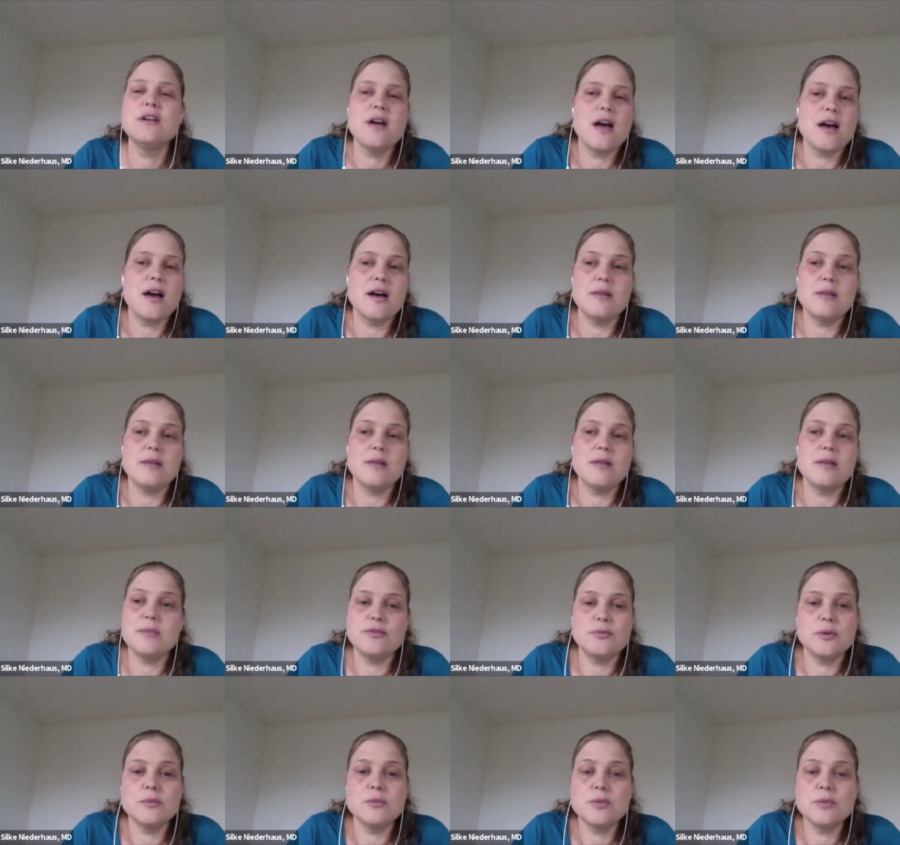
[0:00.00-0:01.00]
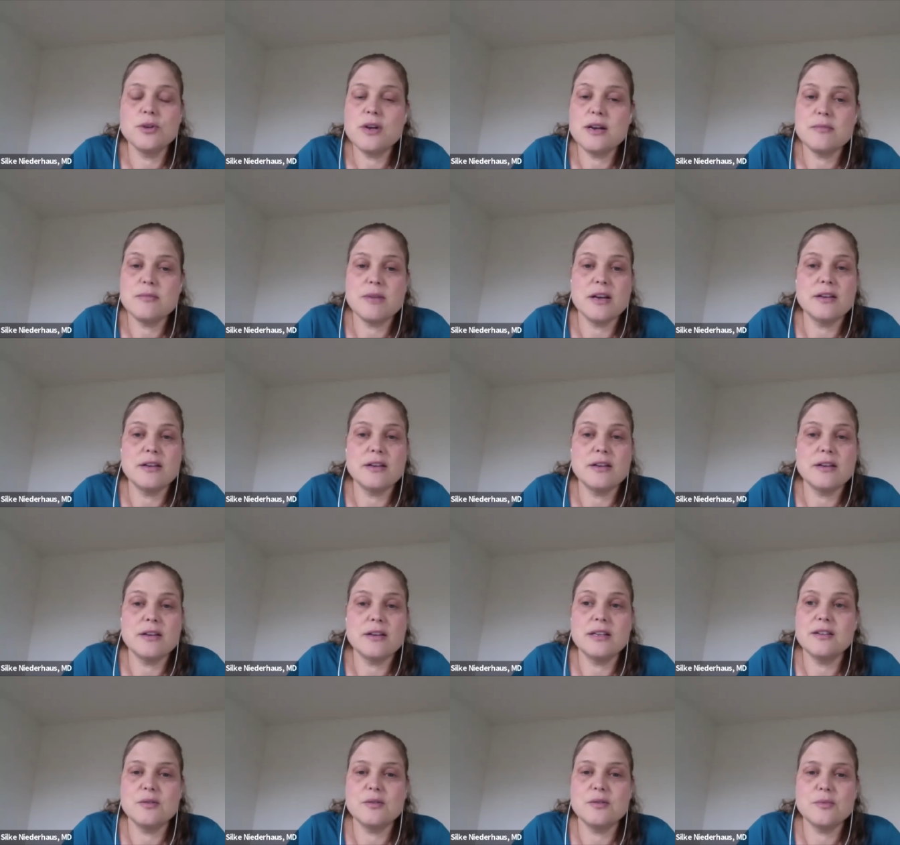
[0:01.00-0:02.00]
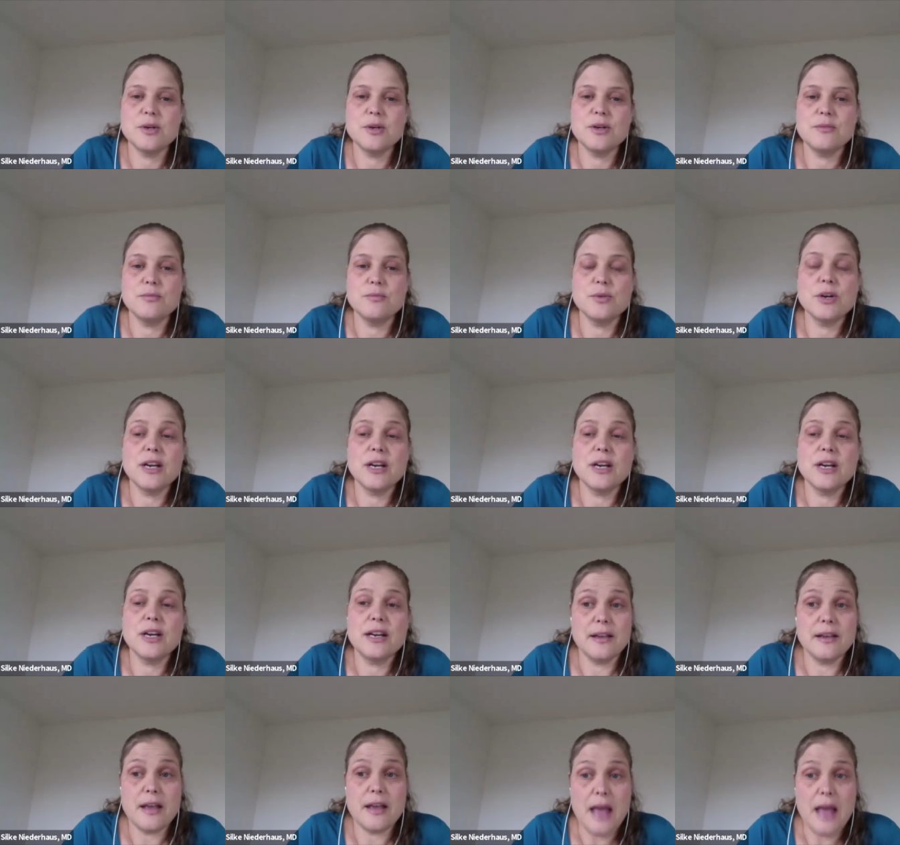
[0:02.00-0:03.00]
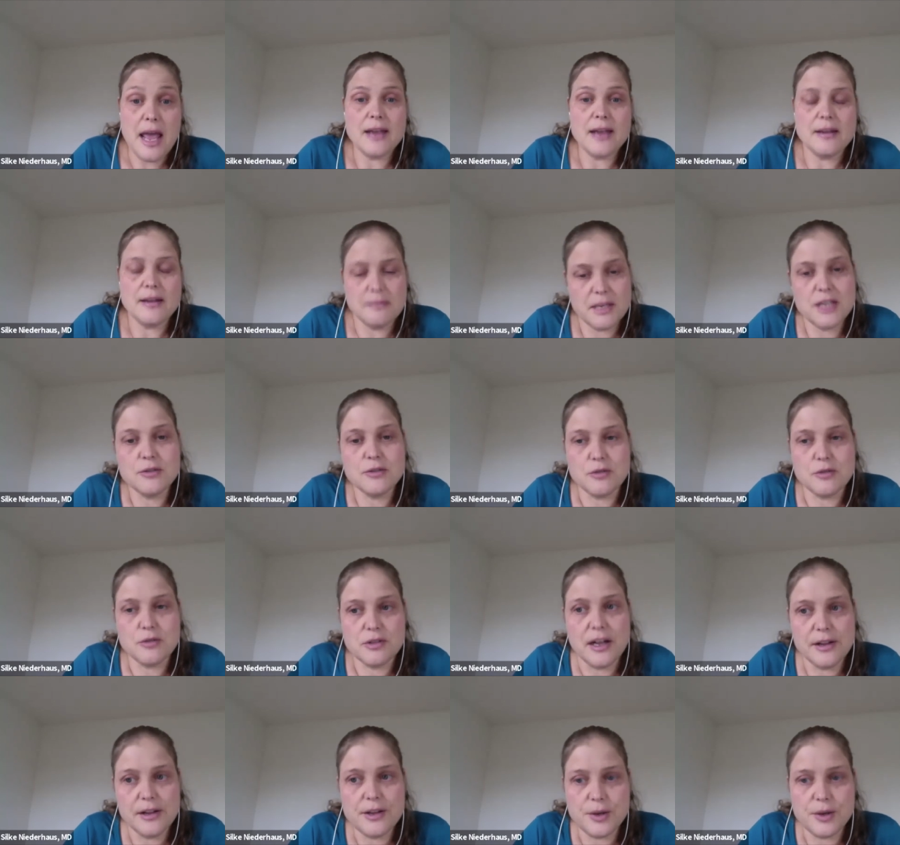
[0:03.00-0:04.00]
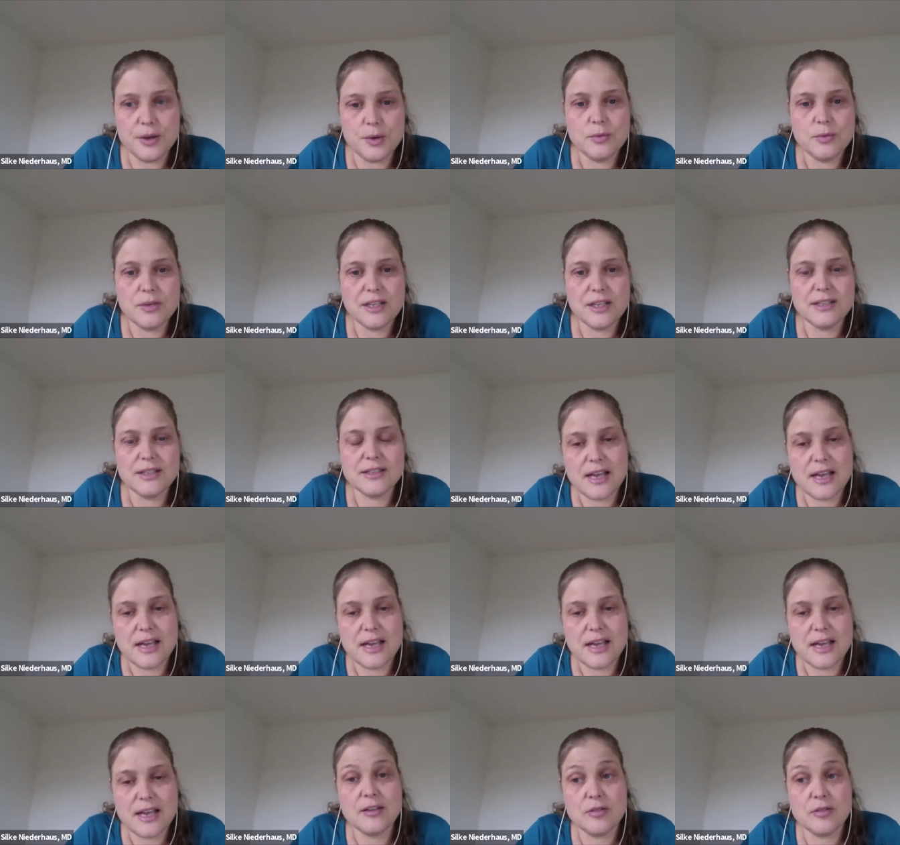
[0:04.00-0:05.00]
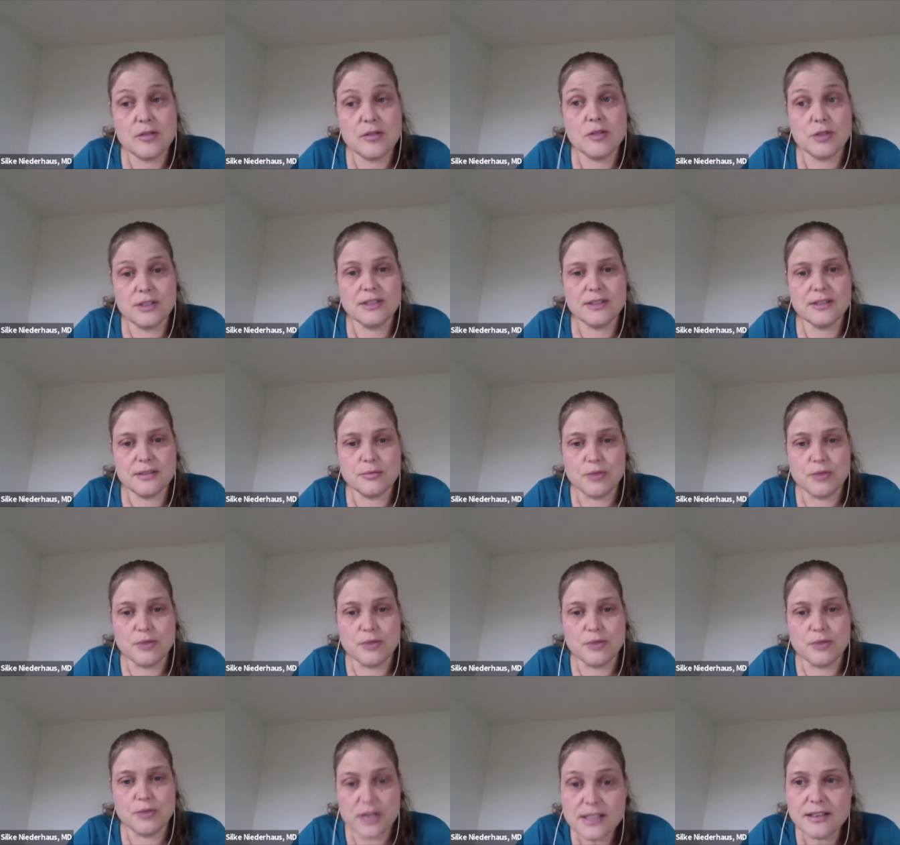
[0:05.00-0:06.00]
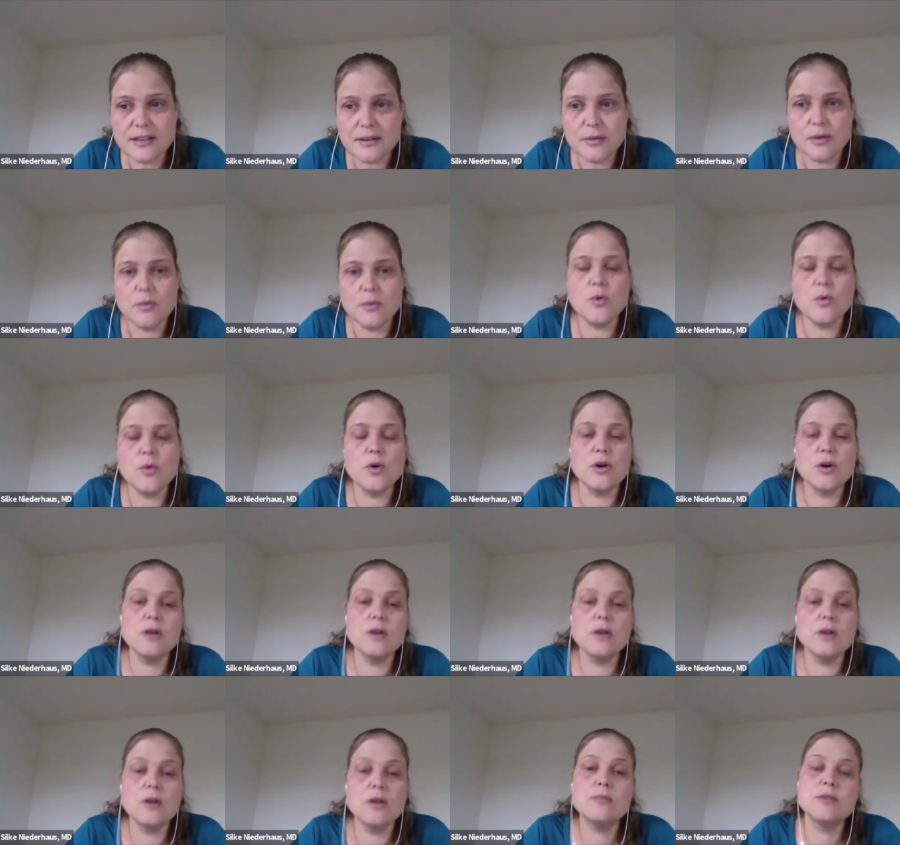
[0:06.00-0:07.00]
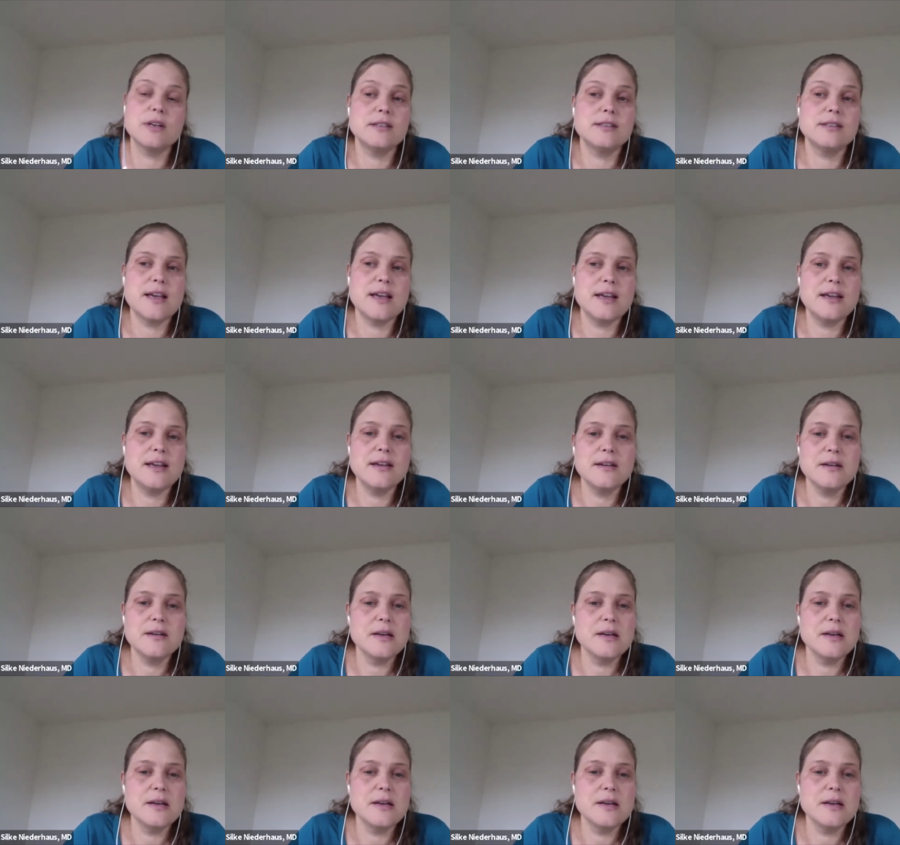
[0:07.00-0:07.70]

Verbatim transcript: um, and if we're worried about it you know we're, we're gonna a, either tell you and say hey there's this risk or we're going to say